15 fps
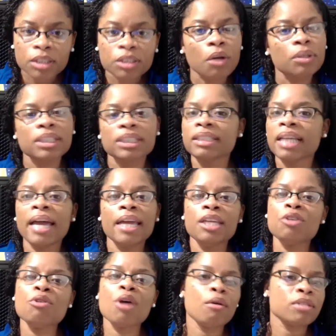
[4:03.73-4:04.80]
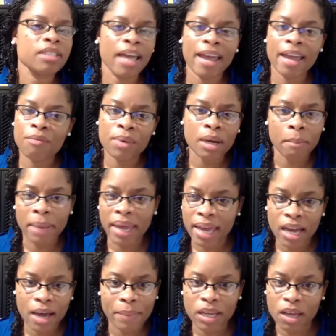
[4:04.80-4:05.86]
So to say you're going to save when a man
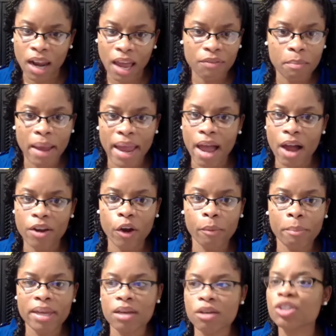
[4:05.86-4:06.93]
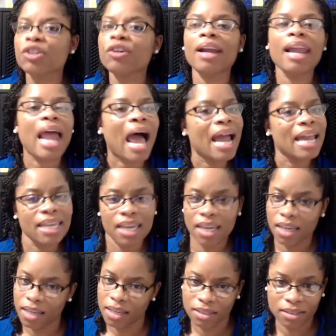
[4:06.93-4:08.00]
come in your life and pay all your bills, you're
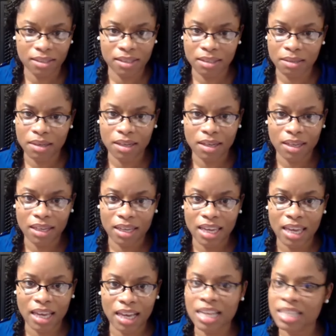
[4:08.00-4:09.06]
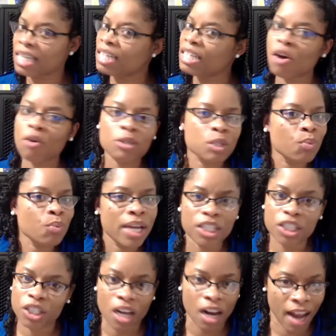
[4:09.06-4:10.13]
lying. Because it don't
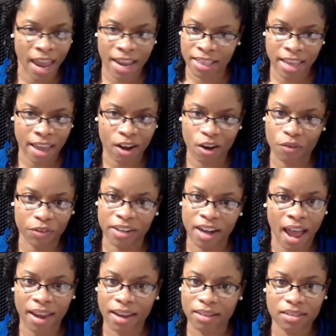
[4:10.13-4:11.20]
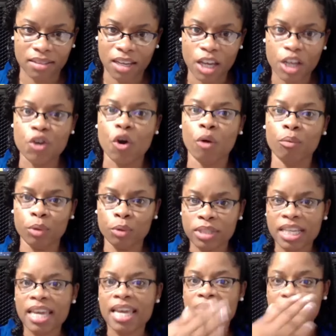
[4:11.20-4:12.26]
switch like that overnight. Your
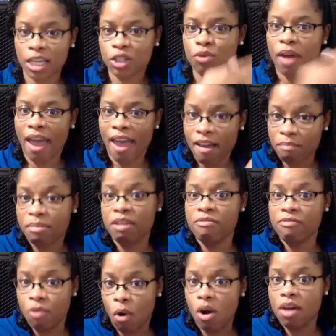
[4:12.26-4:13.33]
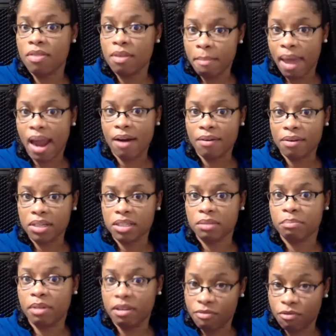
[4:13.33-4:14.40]
routines that you have before the marriage,
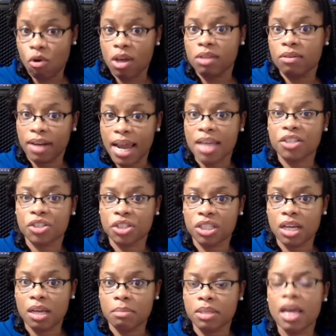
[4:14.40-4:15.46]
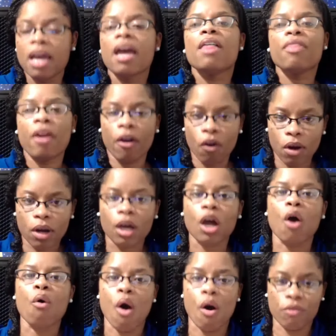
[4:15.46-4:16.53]
before the relationship, they're going to
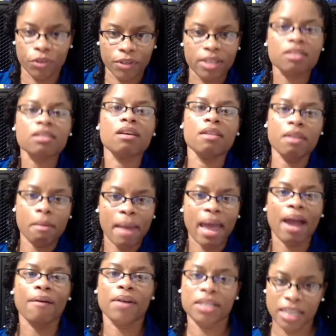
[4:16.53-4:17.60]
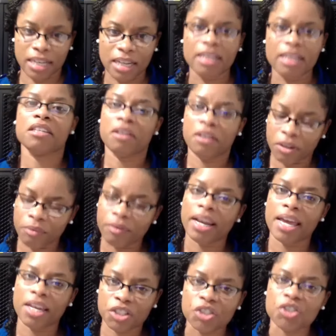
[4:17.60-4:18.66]
go over into the marriage and into the
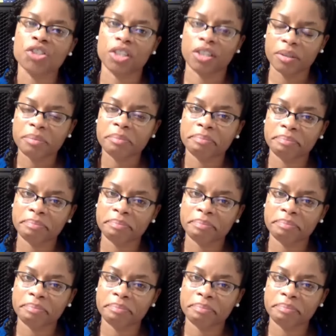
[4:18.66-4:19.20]
relationship.